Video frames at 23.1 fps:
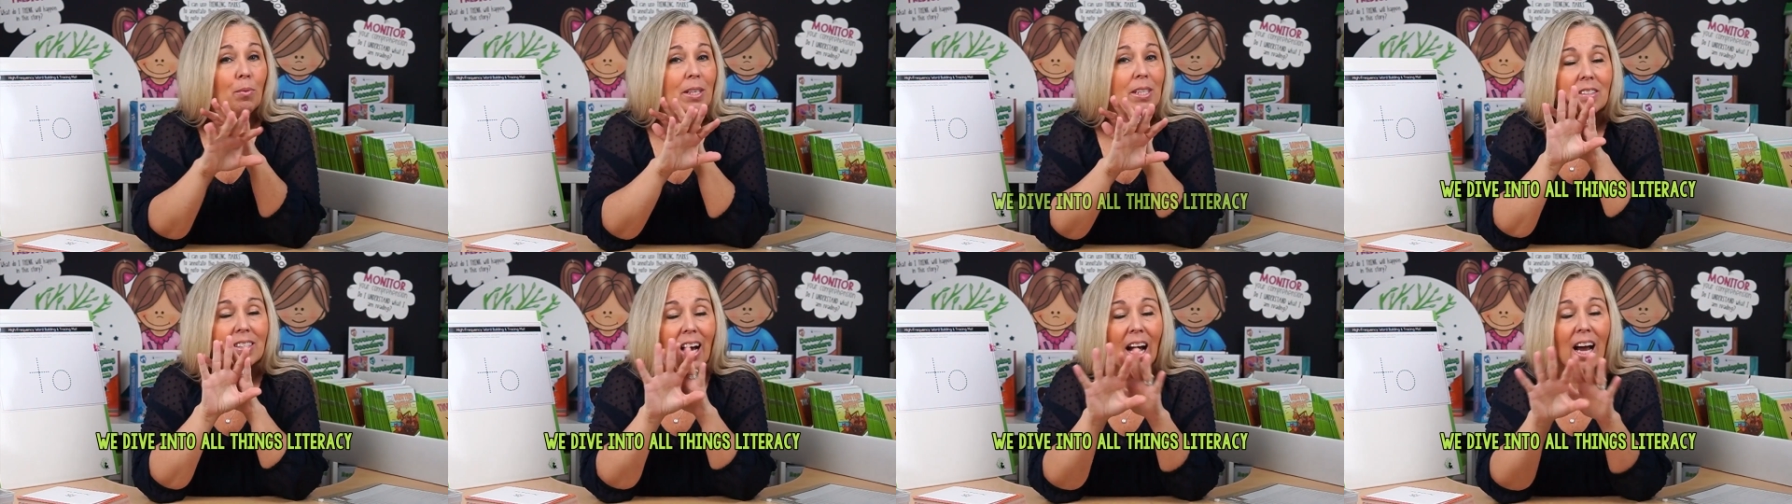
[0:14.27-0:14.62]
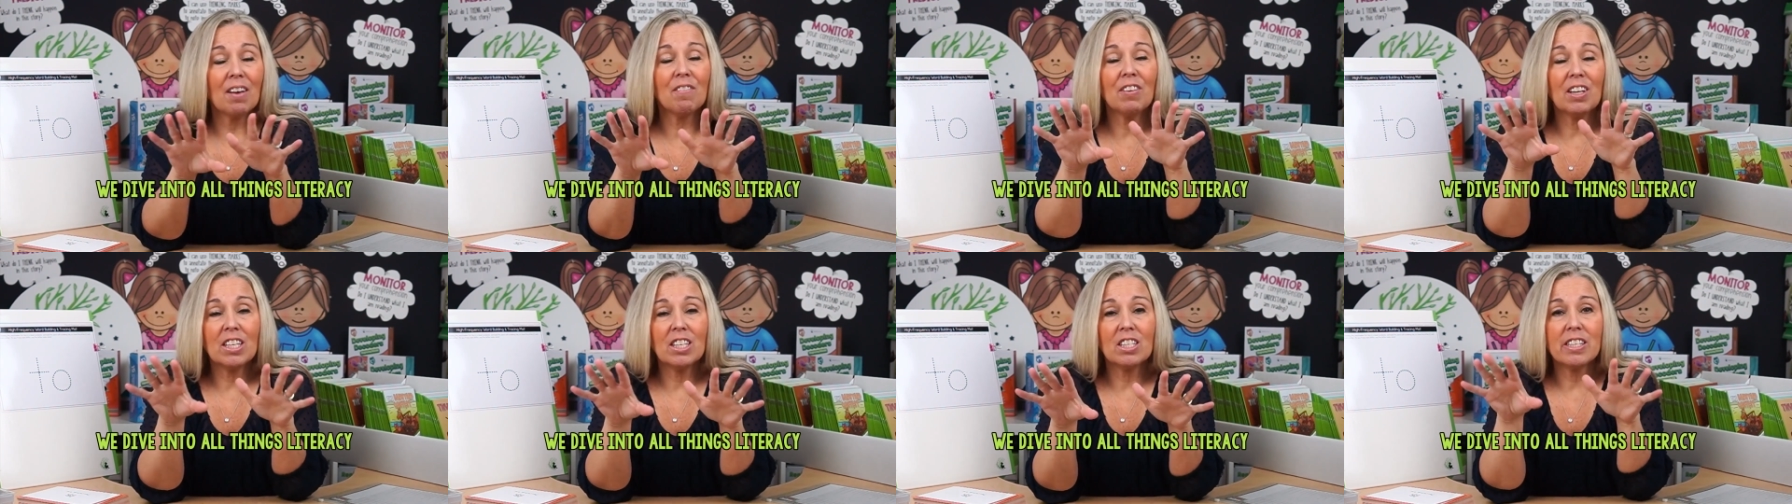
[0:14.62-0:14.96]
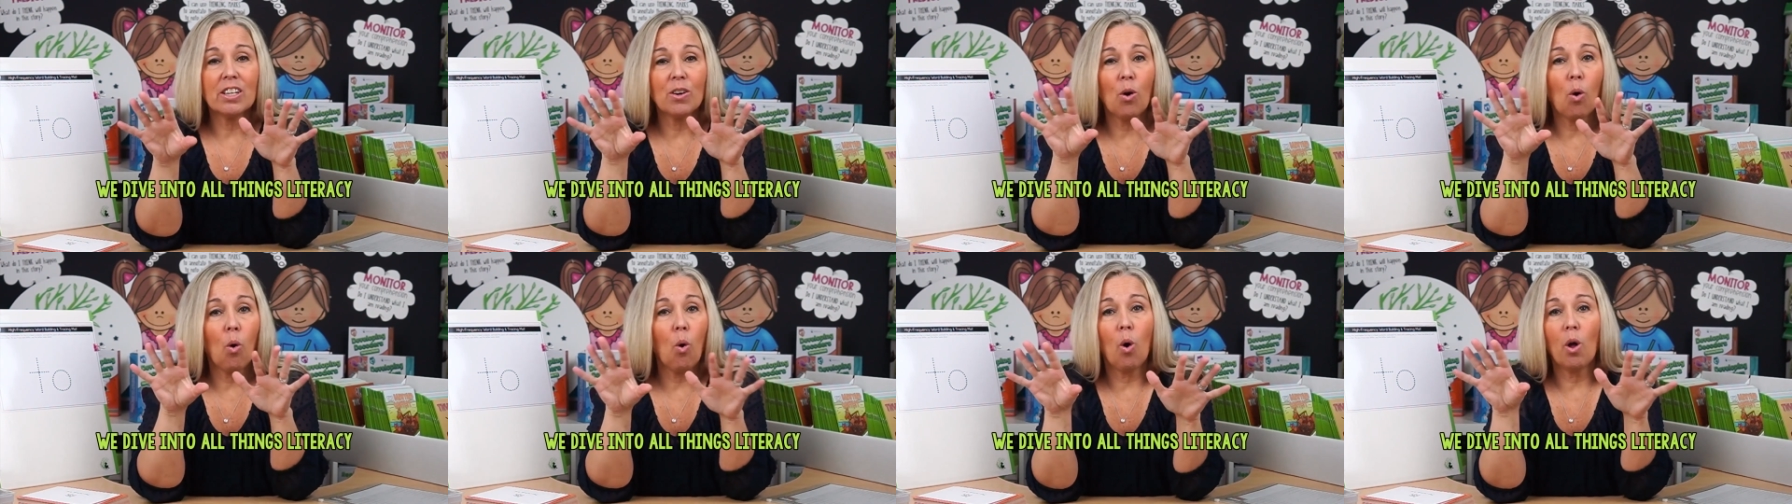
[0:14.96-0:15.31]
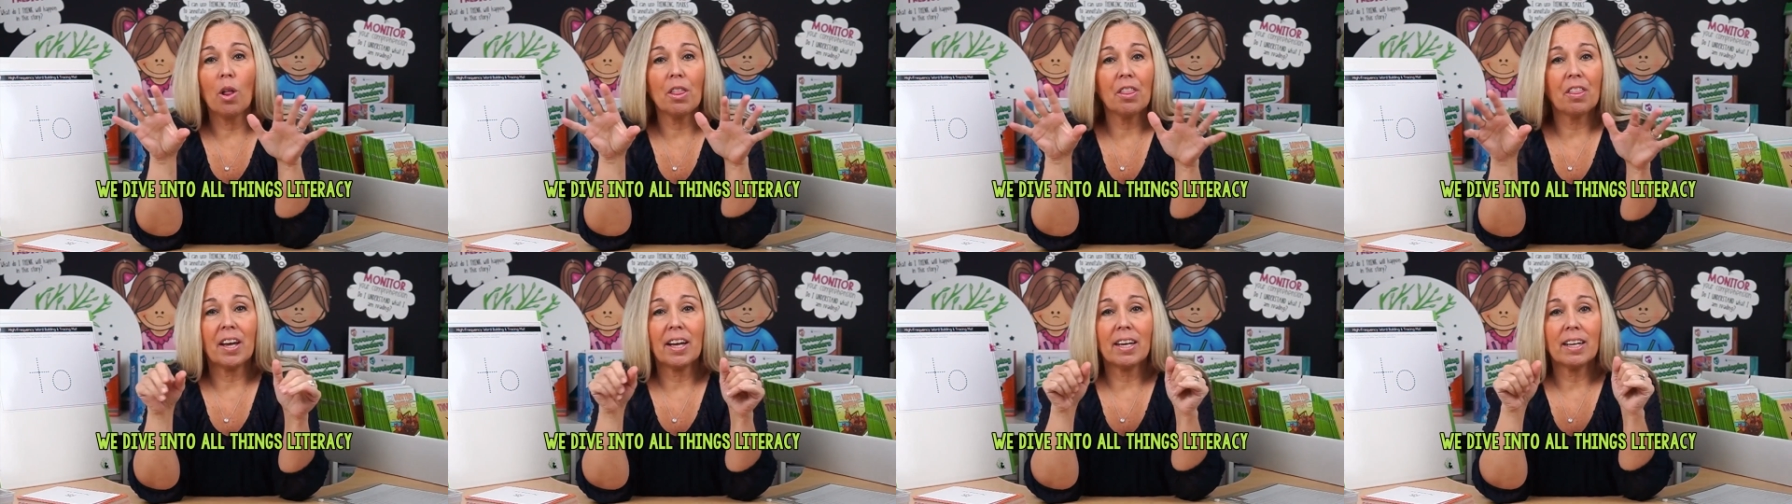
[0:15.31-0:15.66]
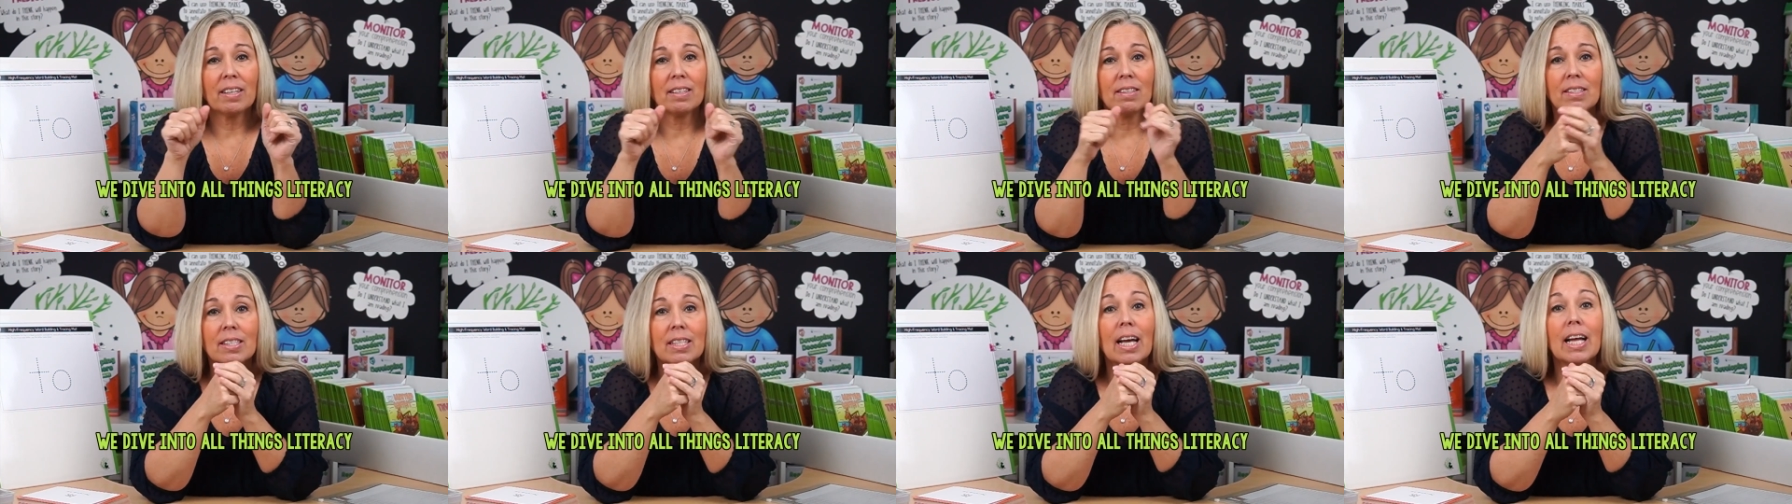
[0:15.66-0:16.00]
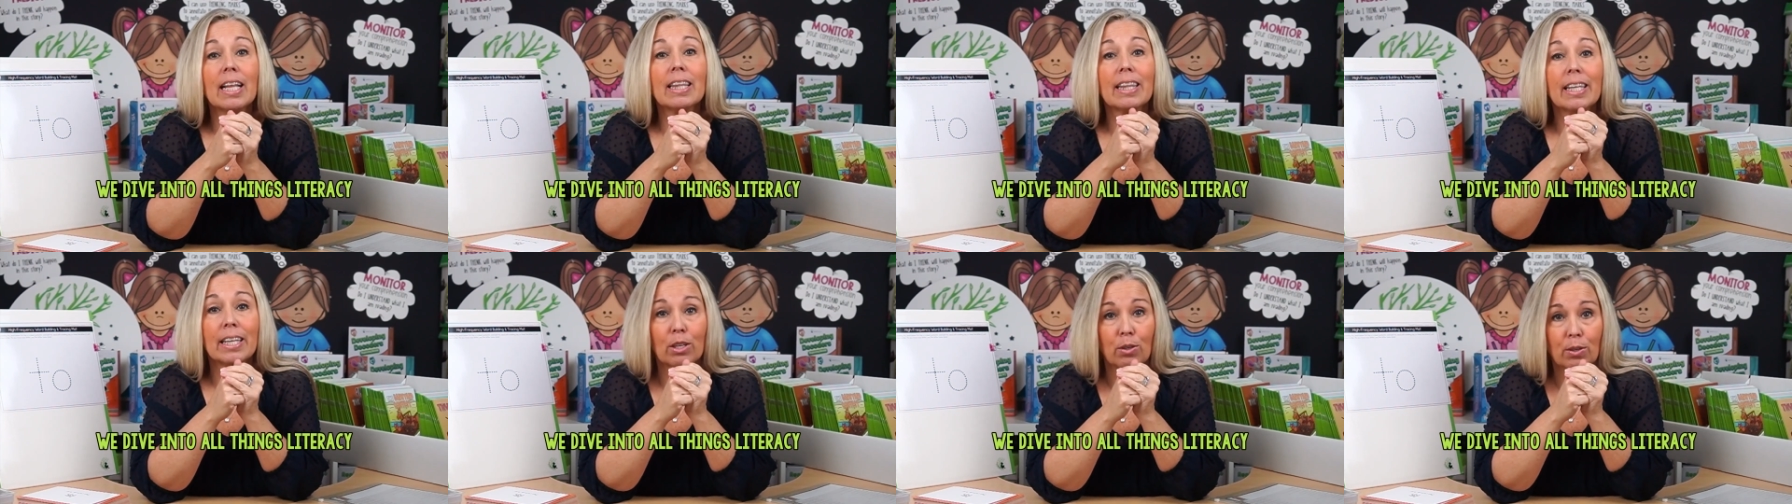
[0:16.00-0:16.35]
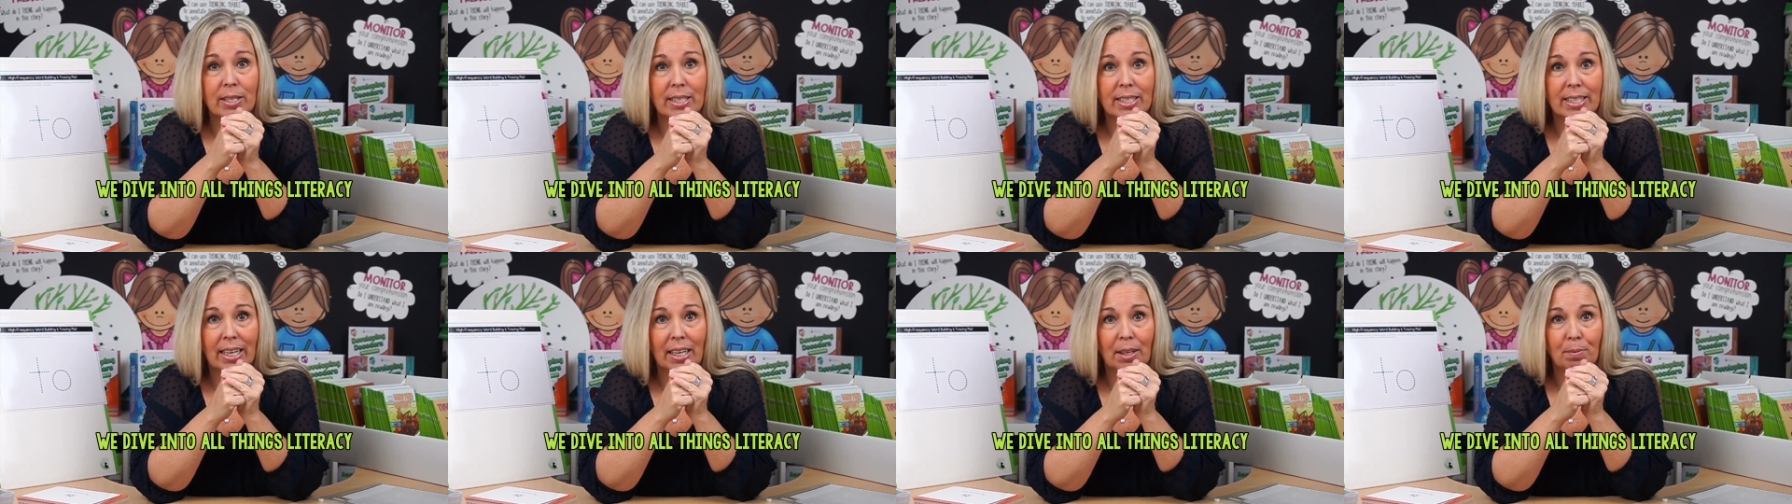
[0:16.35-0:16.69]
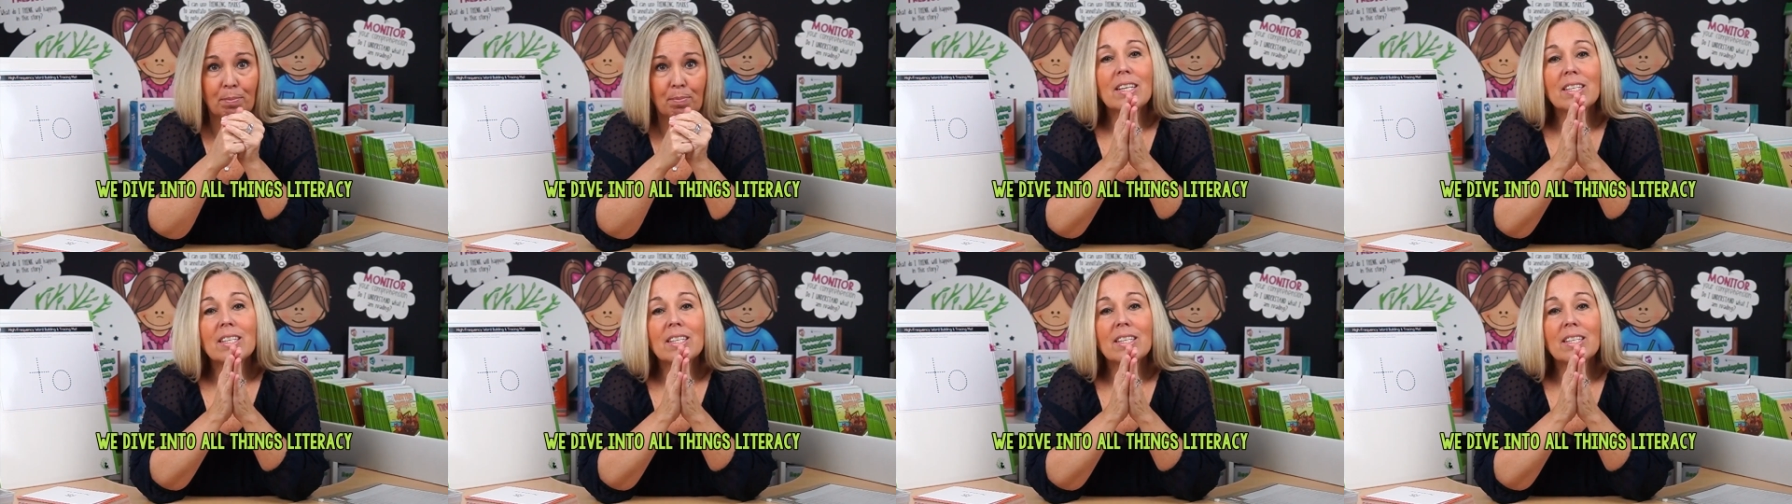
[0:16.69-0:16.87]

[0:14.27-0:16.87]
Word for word: we dive into all things literacy.